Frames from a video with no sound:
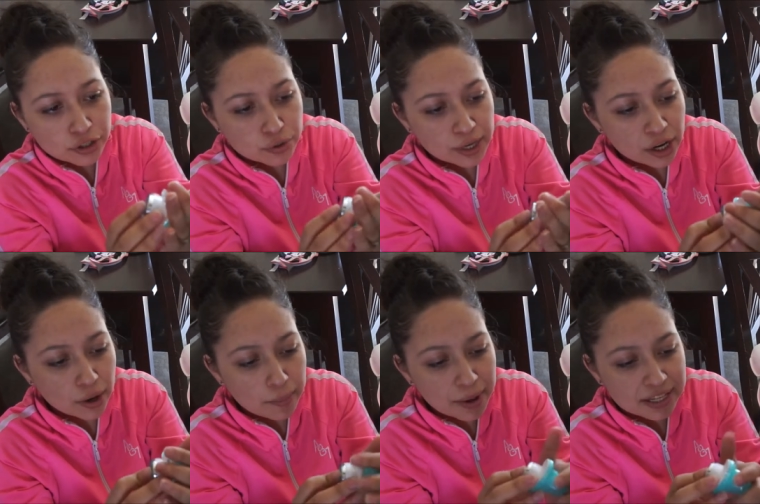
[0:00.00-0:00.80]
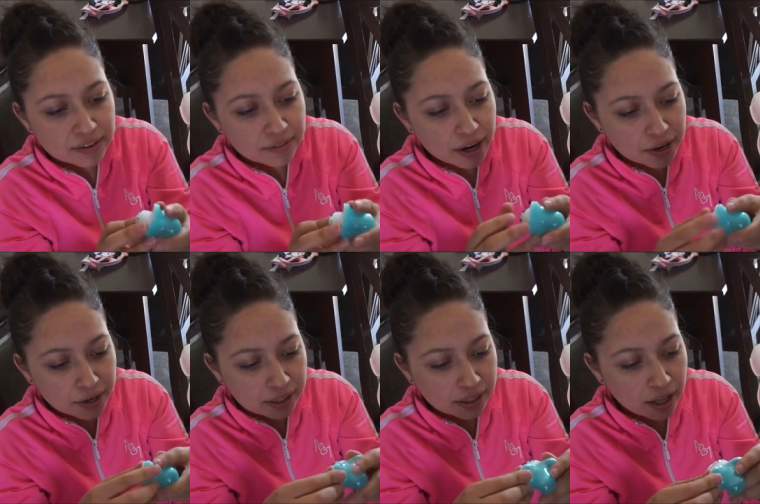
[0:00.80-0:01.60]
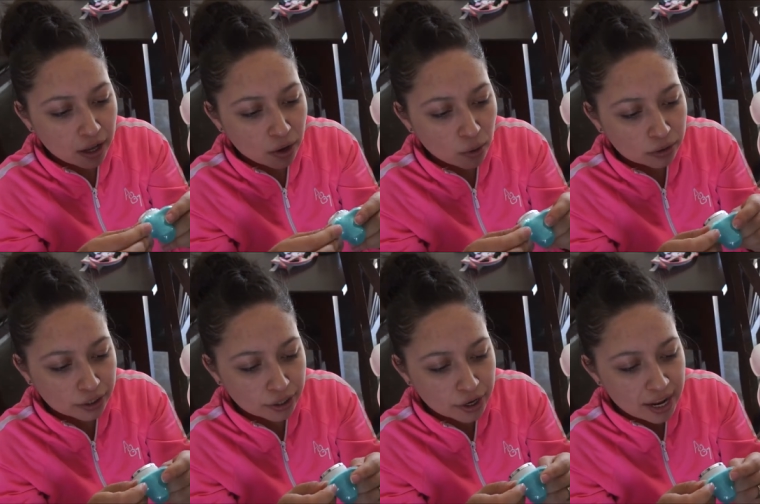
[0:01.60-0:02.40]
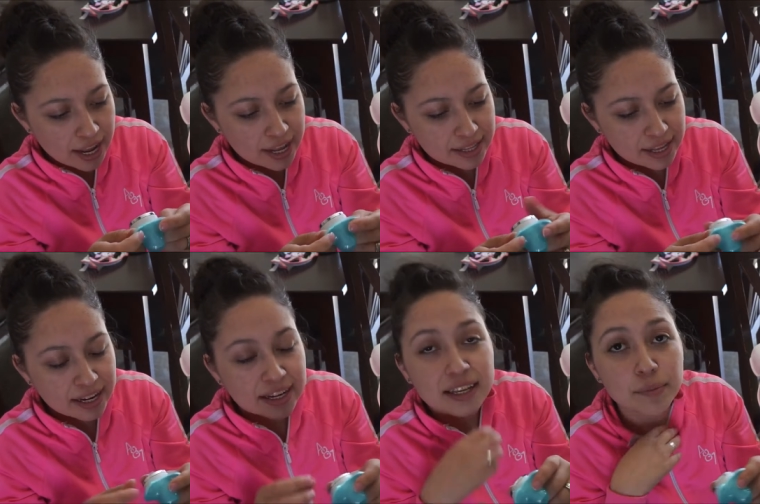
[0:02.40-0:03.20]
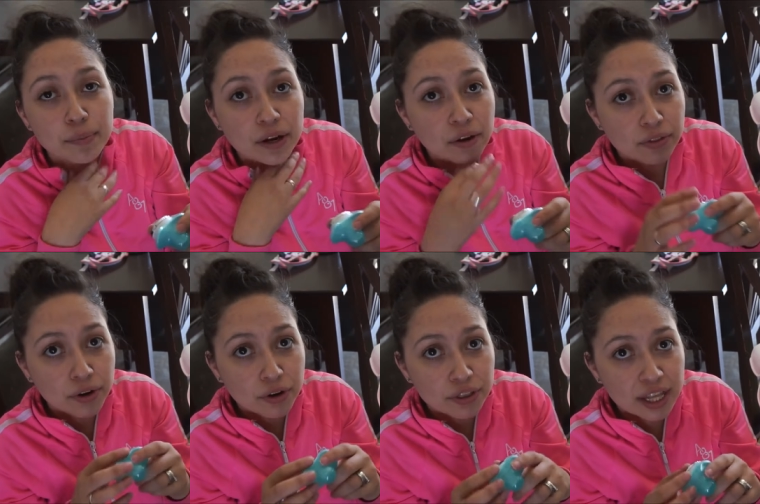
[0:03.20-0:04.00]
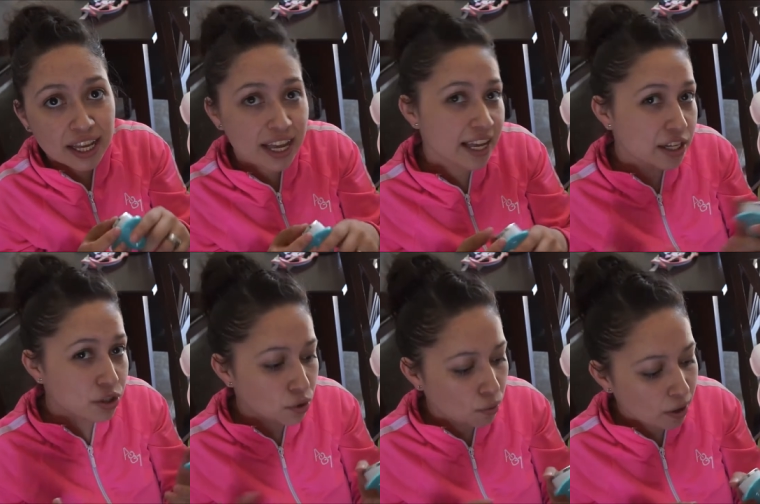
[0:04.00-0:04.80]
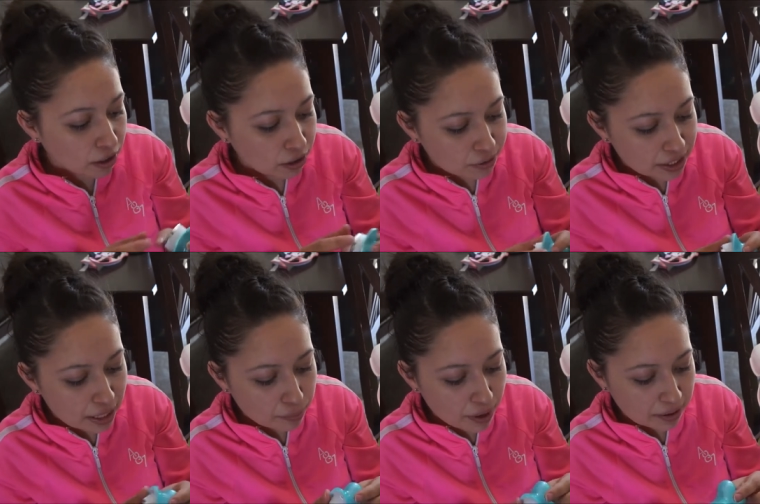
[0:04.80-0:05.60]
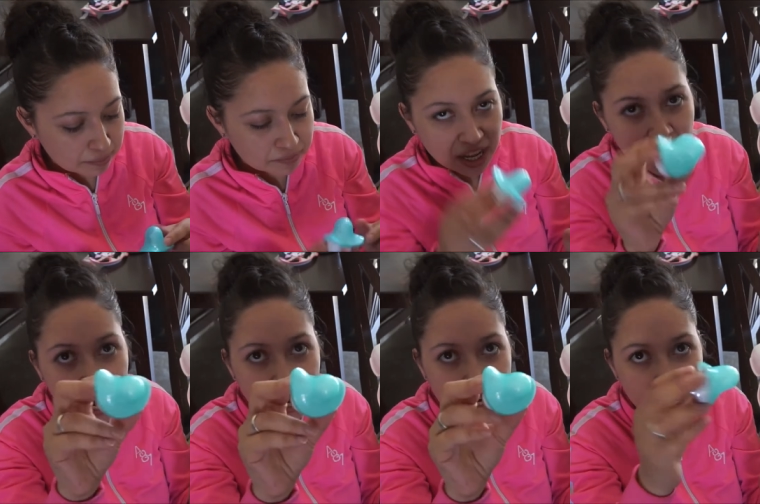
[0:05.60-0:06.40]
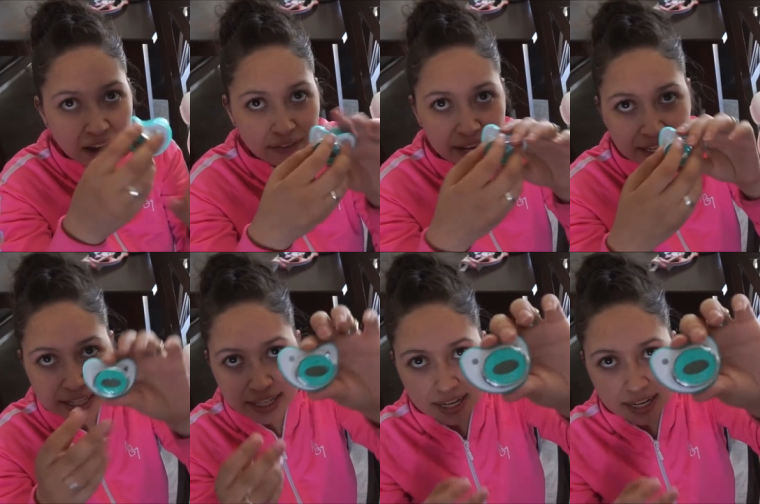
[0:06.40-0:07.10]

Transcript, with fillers: string or a pacifier uh, holder and then keep it on their thing in case you don't want to lose it, but I love it.